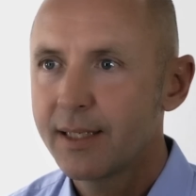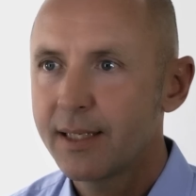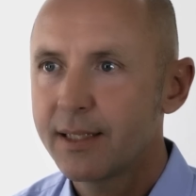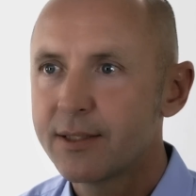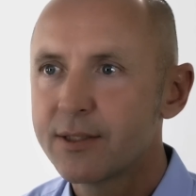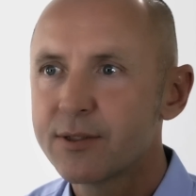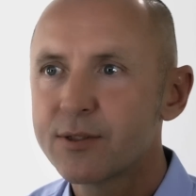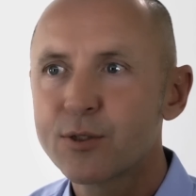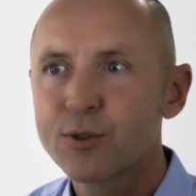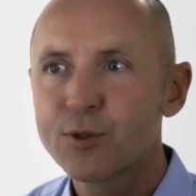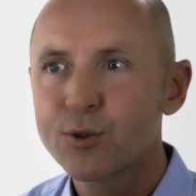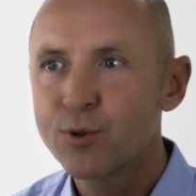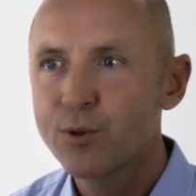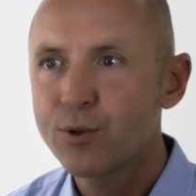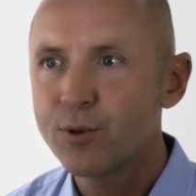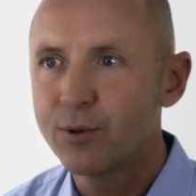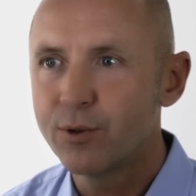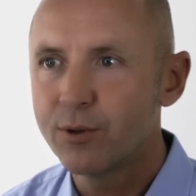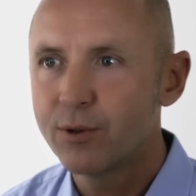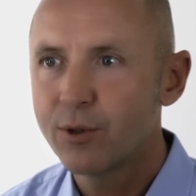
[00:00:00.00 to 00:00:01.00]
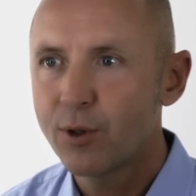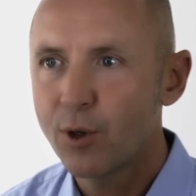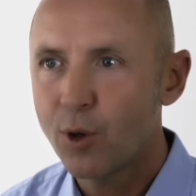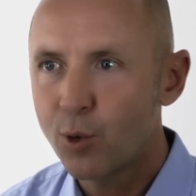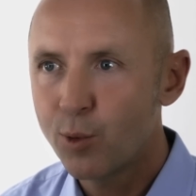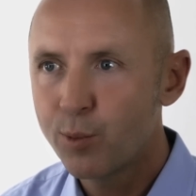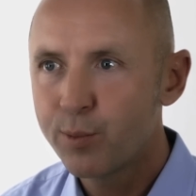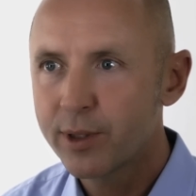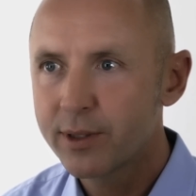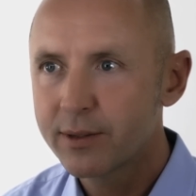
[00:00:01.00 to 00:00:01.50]
It is a true
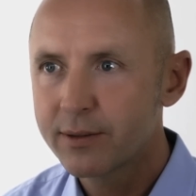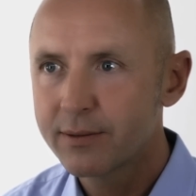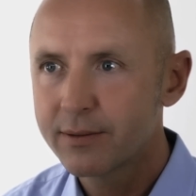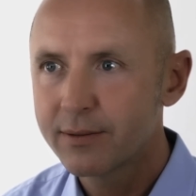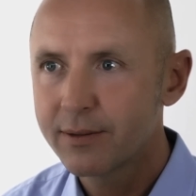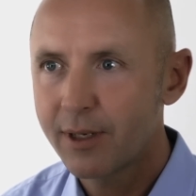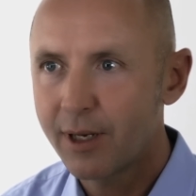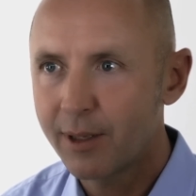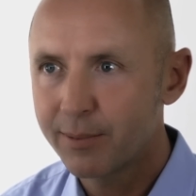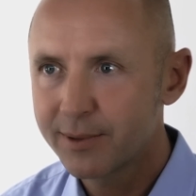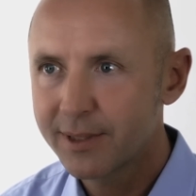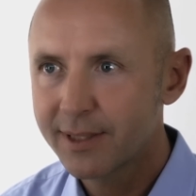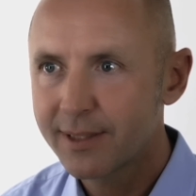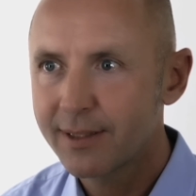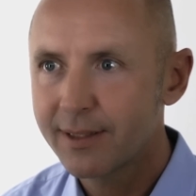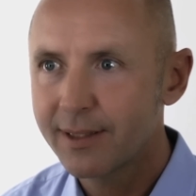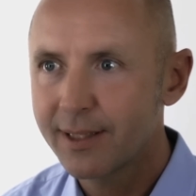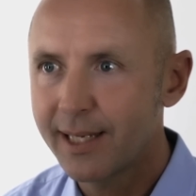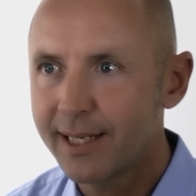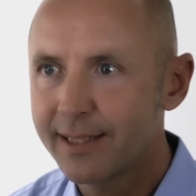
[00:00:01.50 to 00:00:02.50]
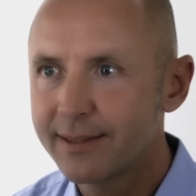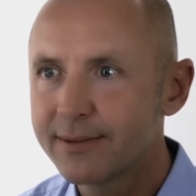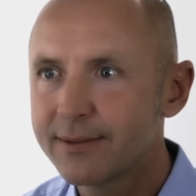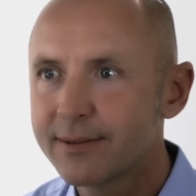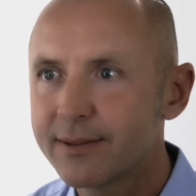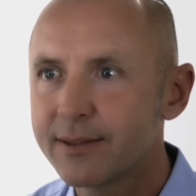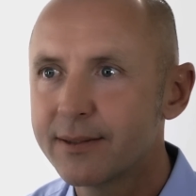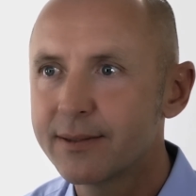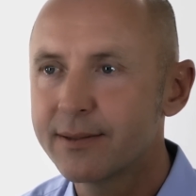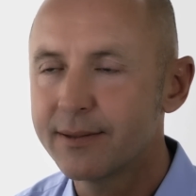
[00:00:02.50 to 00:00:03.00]
open optical line
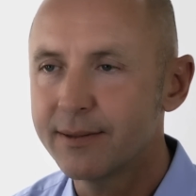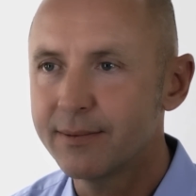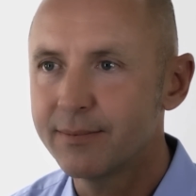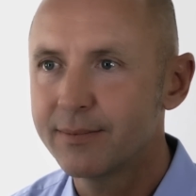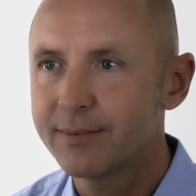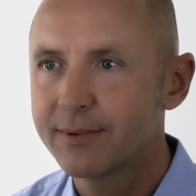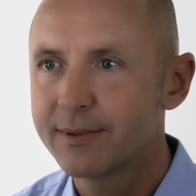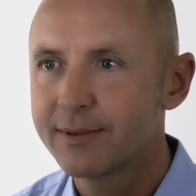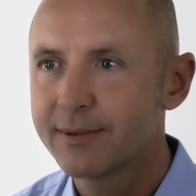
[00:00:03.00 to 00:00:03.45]
system